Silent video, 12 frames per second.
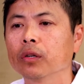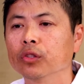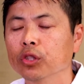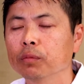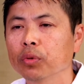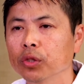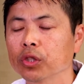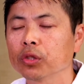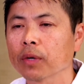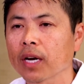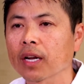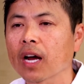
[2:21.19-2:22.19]
do put
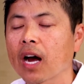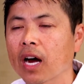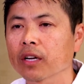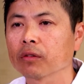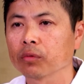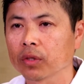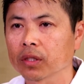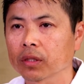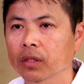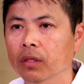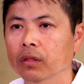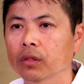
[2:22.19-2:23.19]
you at a higher
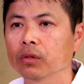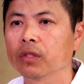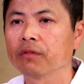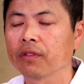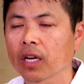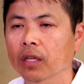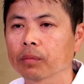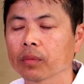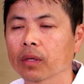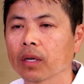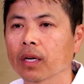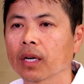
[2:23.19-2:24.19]
risk to develop
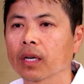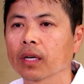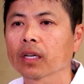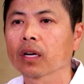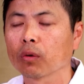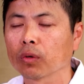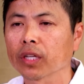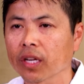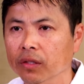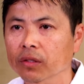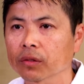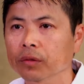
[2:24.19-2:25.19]
colon
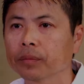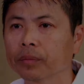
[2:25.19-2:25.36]
cancer.